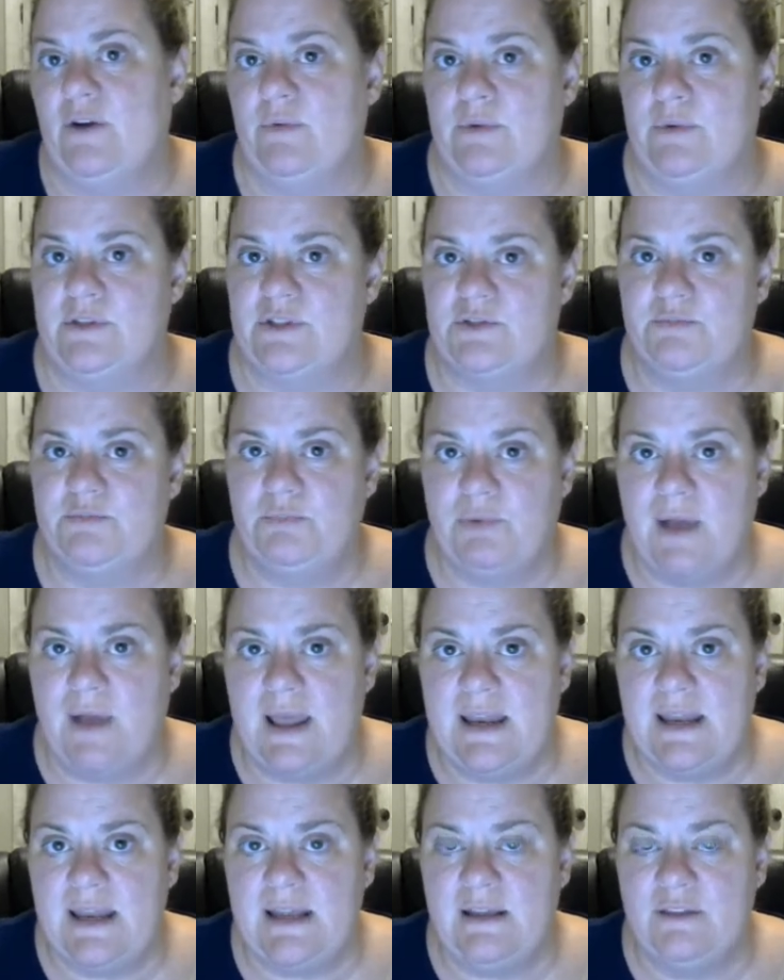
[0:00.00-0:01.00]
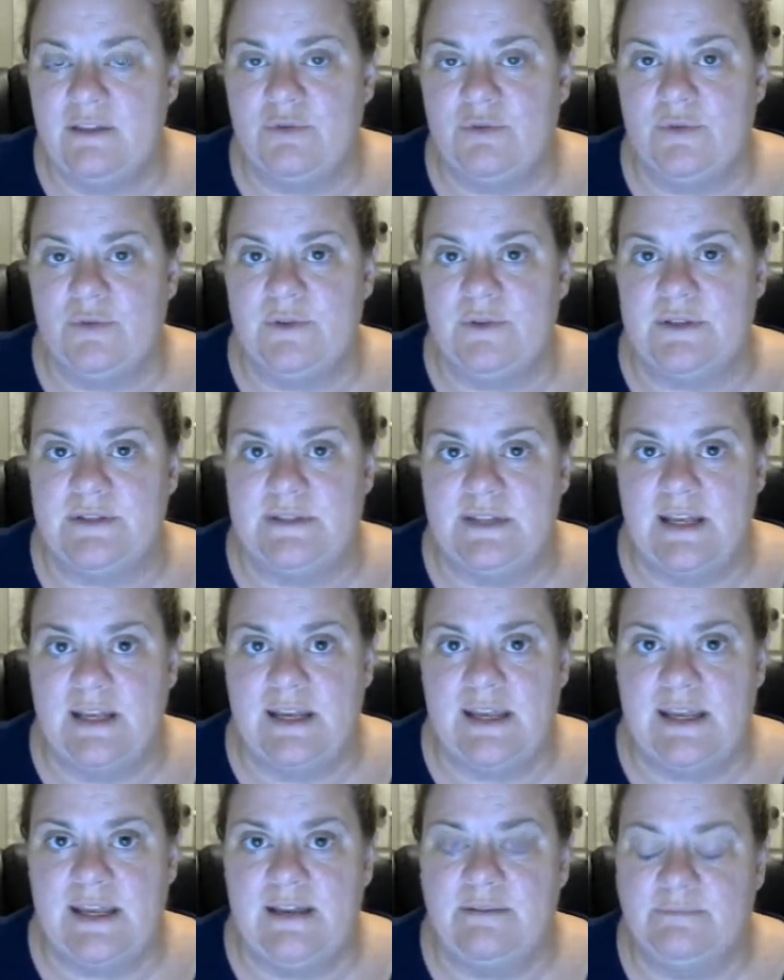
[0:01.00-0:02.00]
was spreading through the
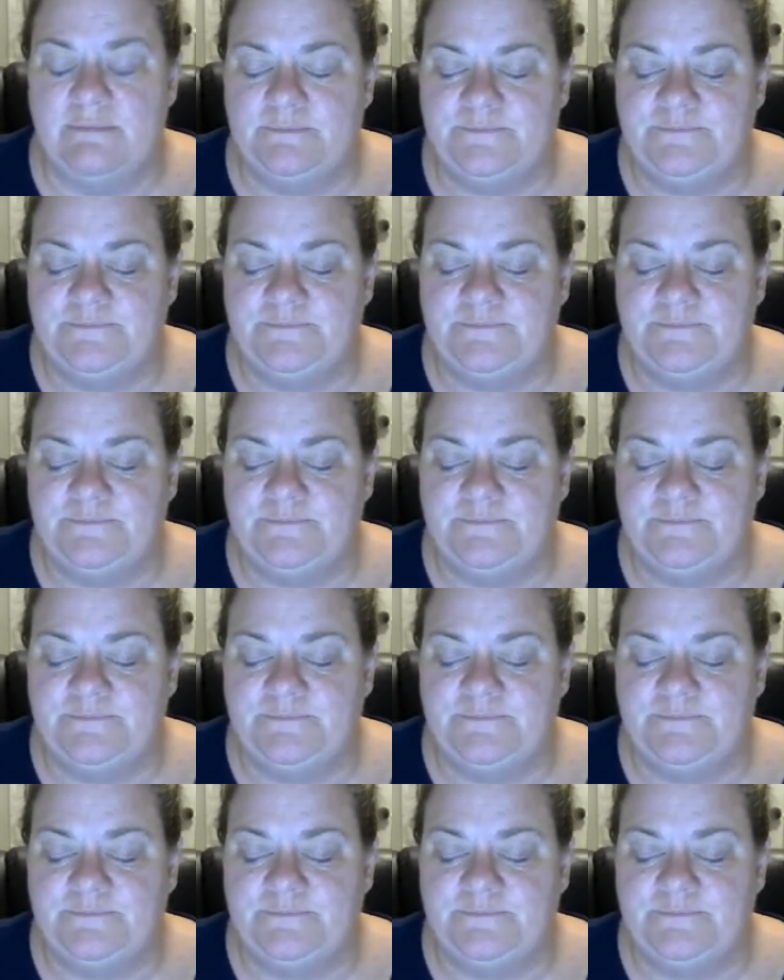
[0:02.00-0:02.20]
city